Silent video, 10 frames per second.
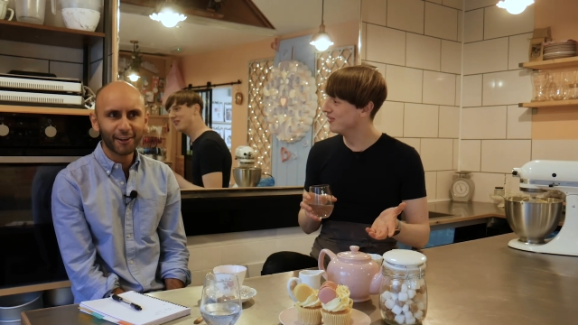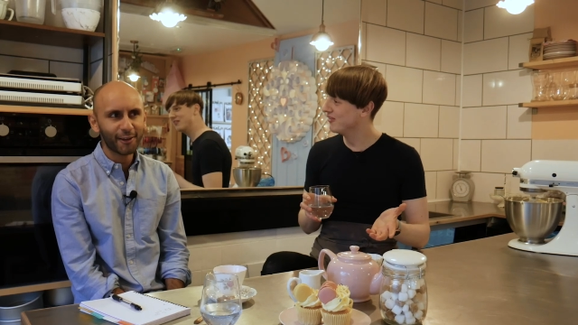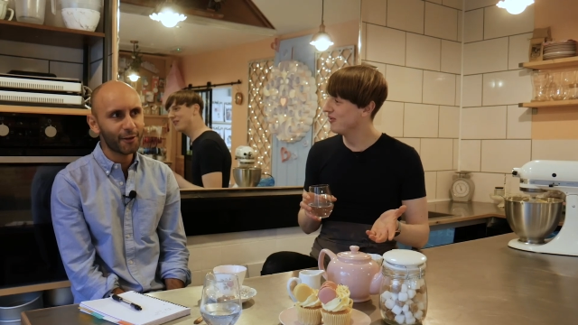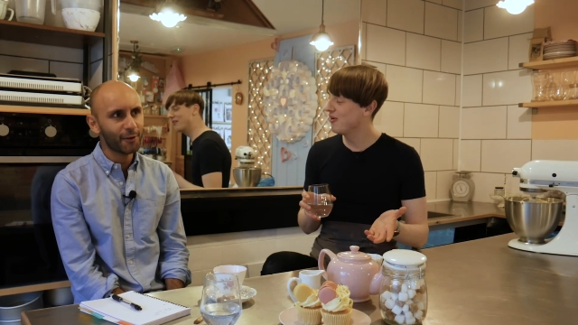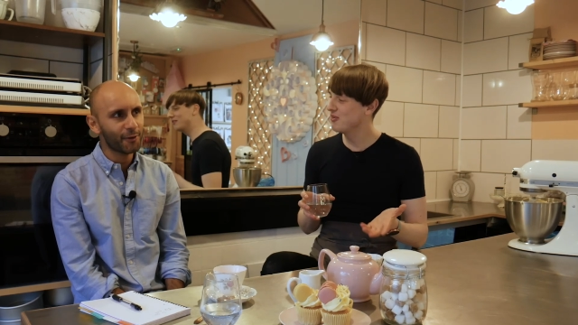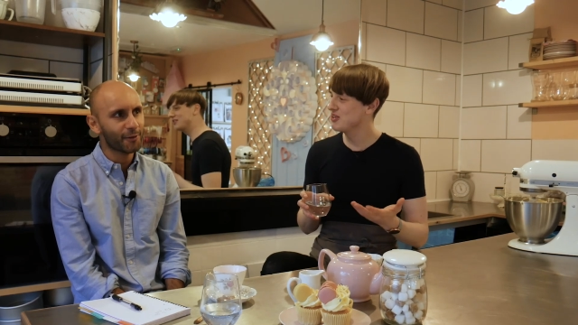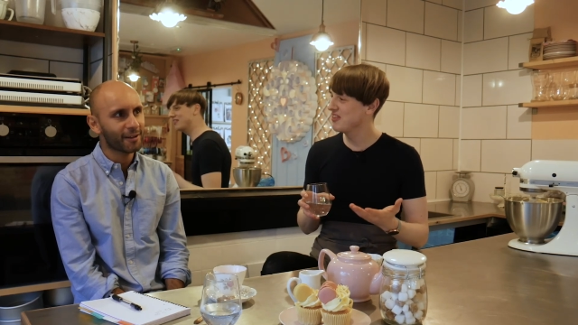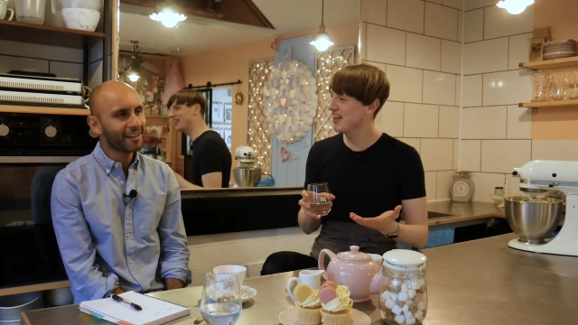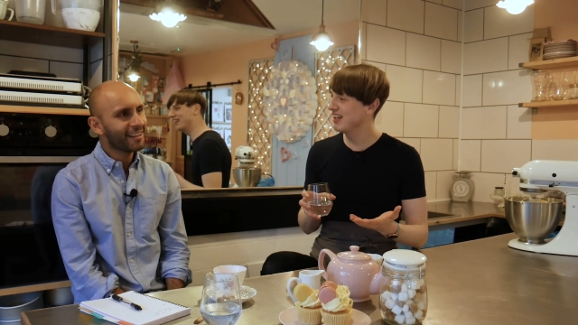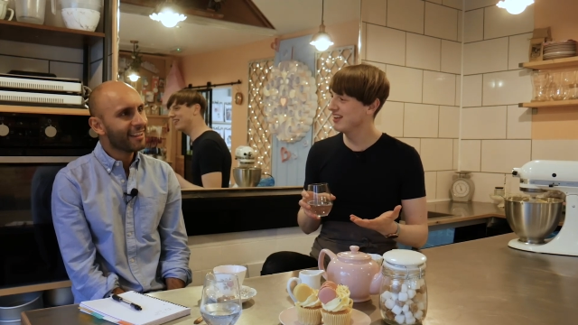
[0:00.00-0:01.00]
Speaker 1: No. What would you
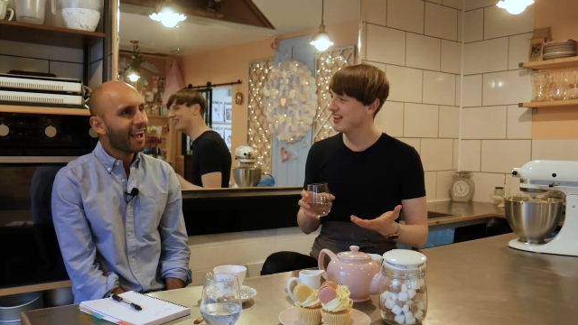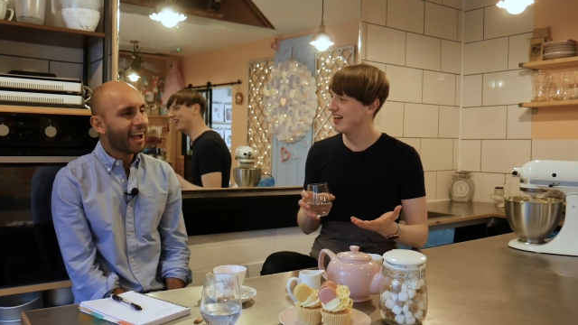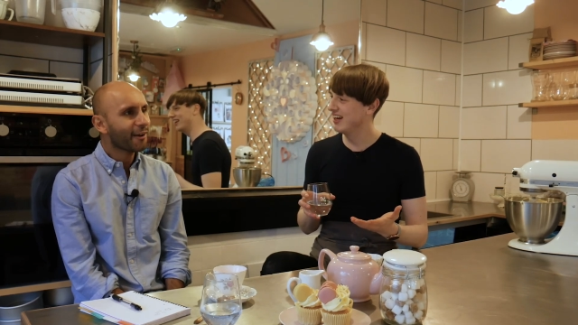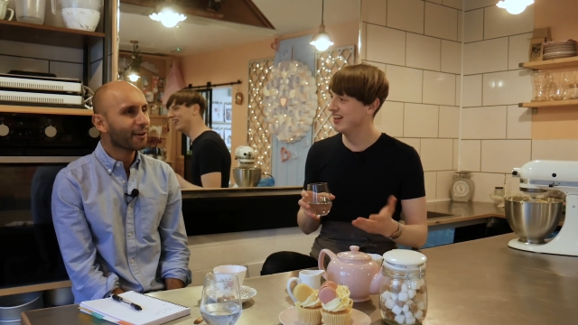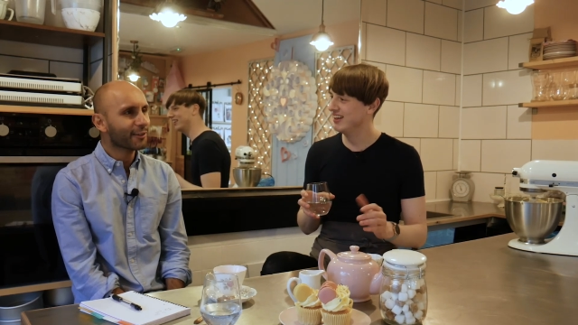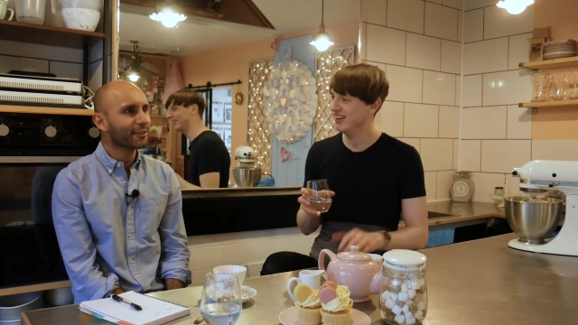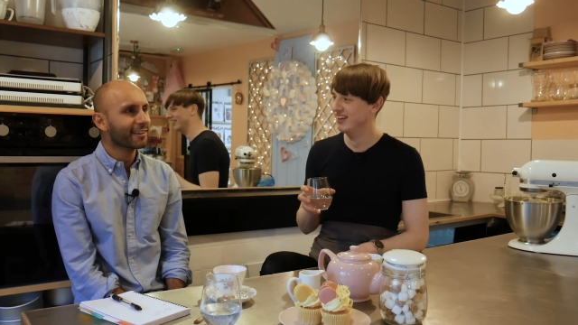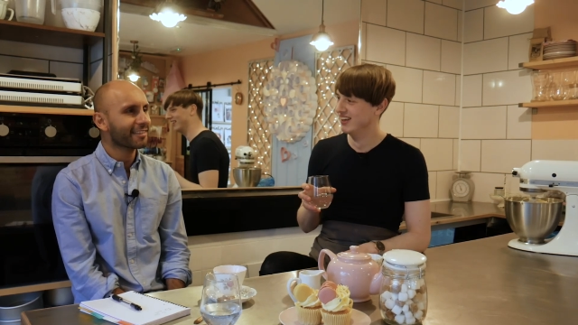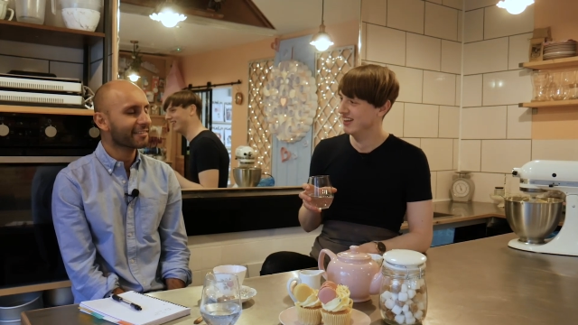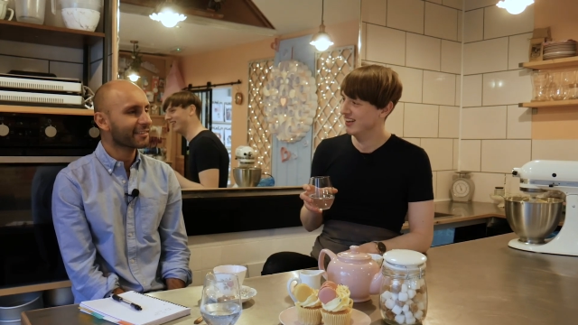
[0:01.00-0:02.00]
think? I, I was going
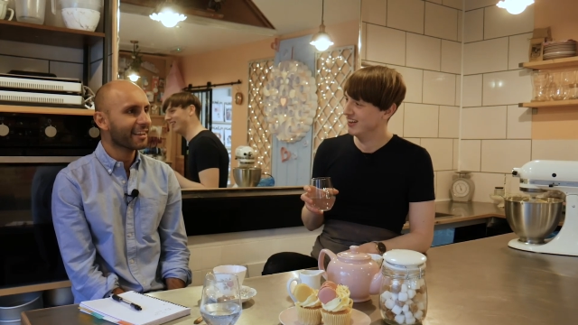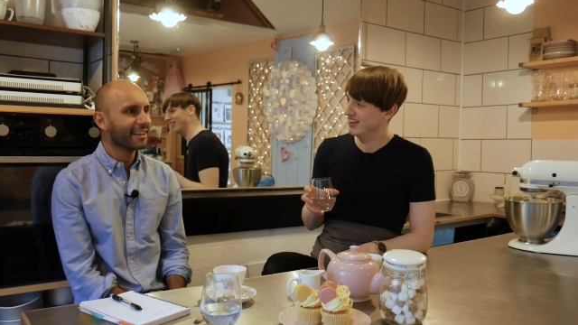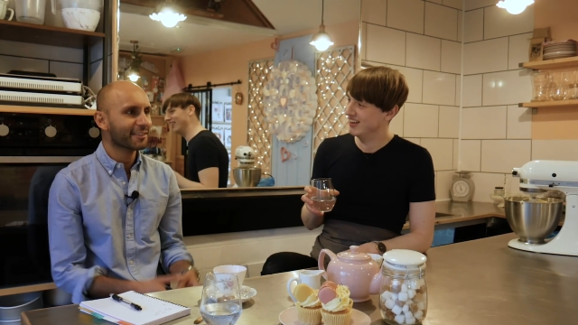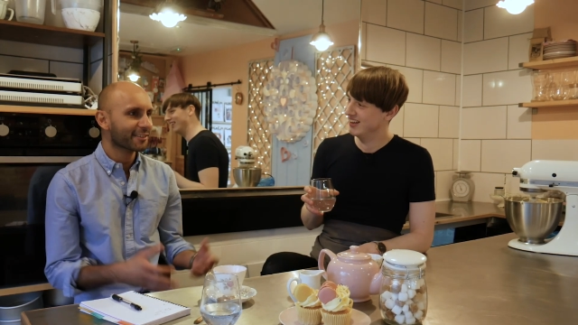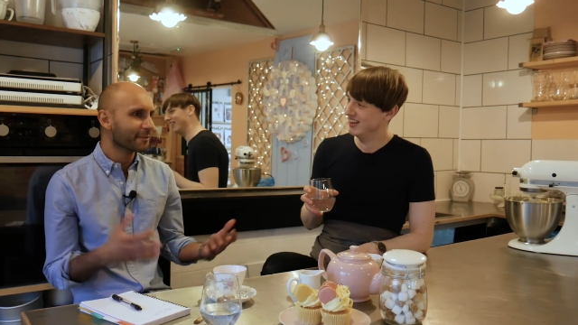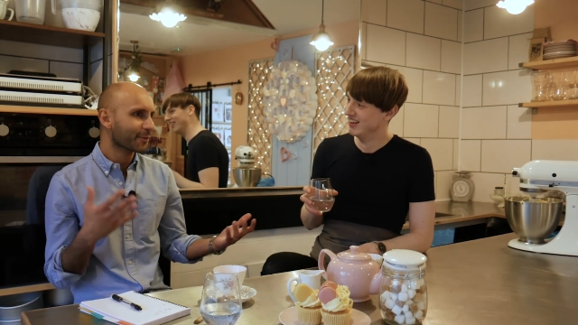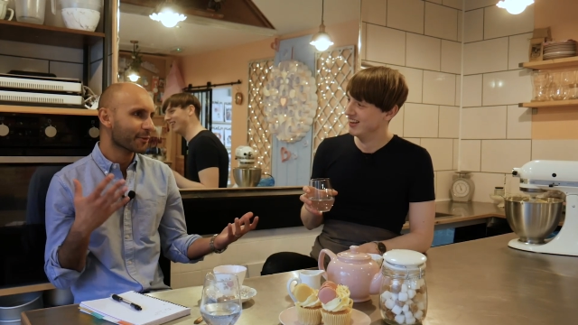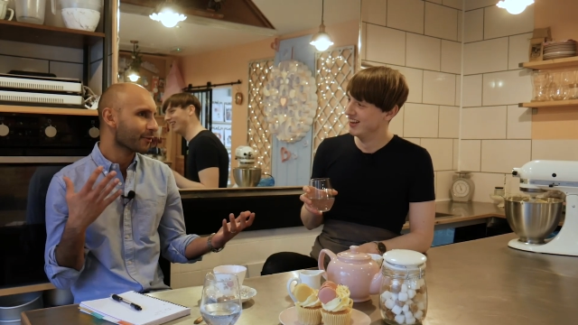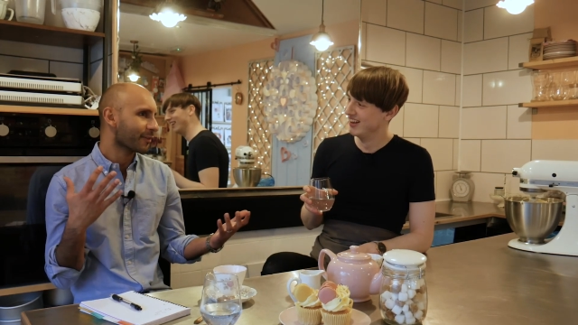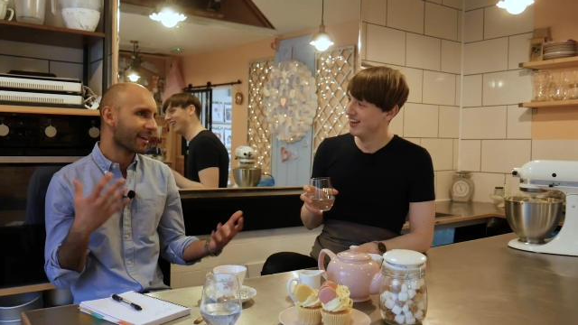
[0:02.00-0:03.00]
to say some
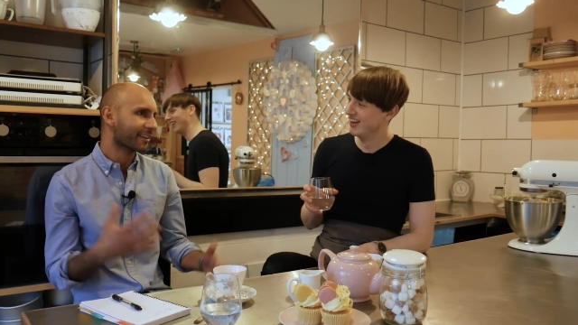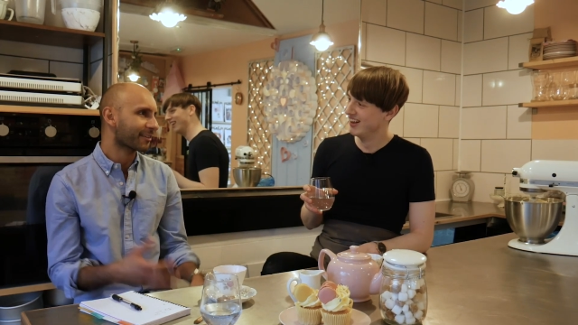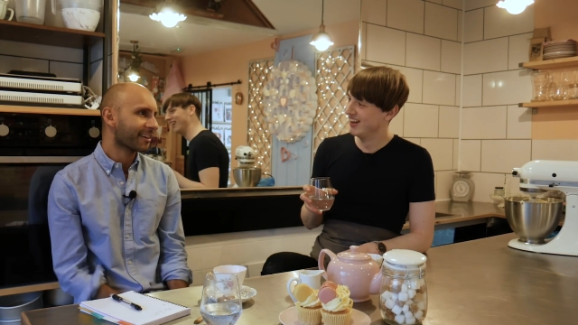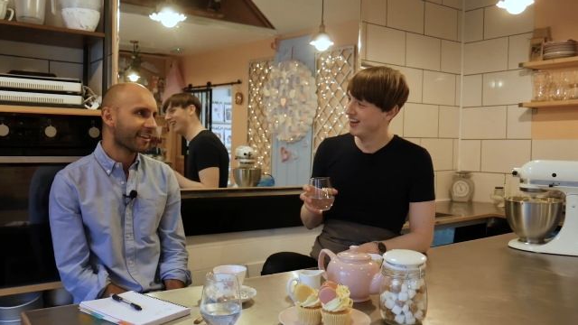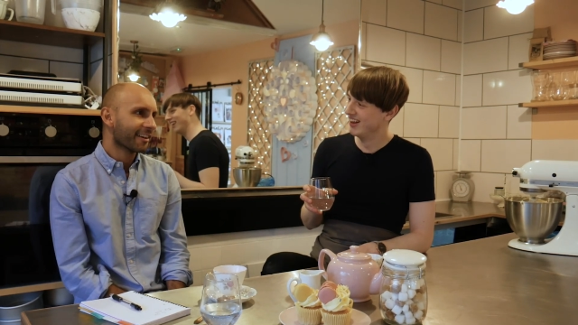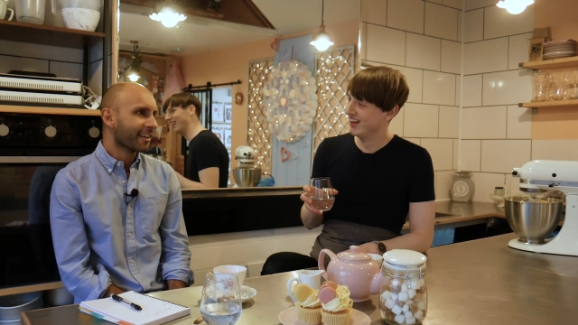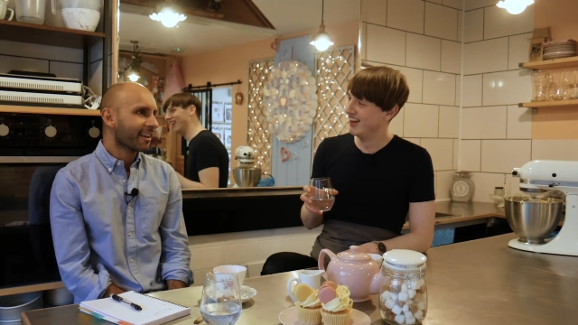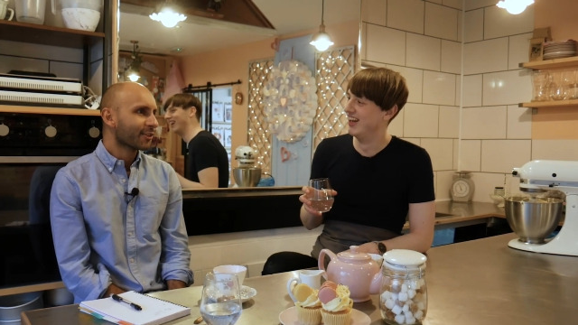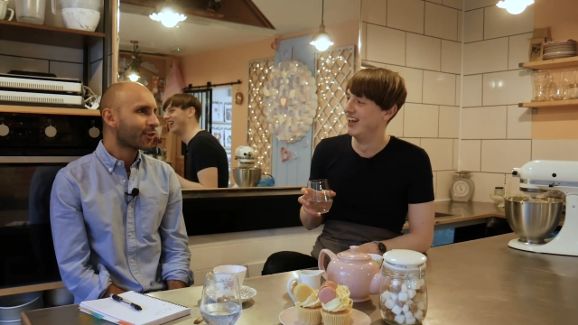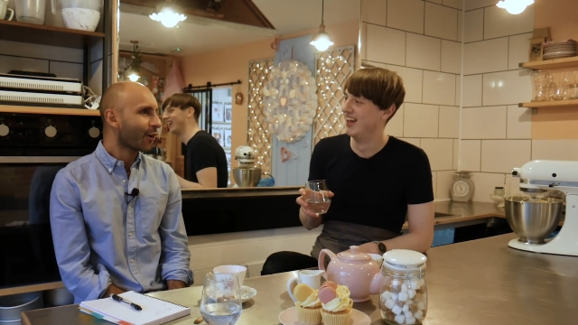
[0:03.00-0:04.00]
sort of like
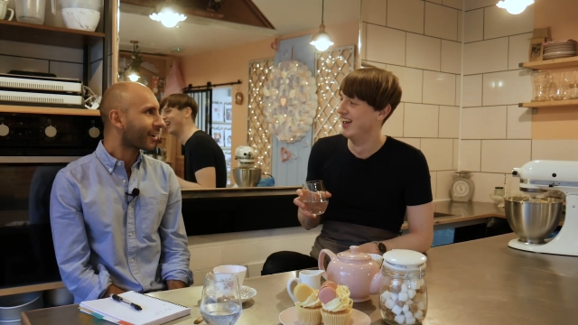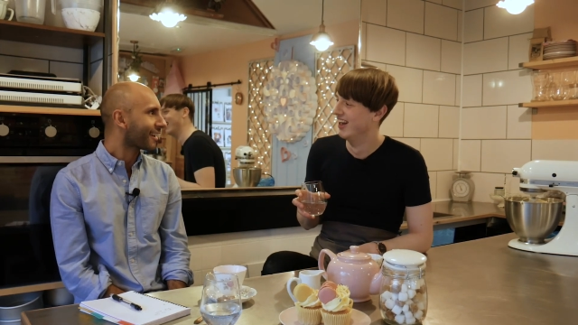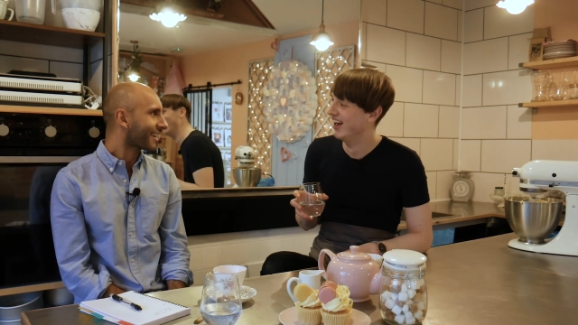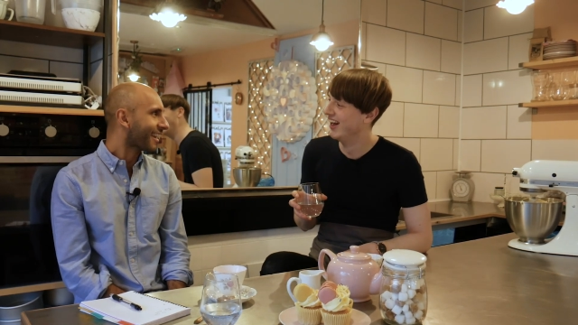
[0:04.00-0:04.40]
chocolate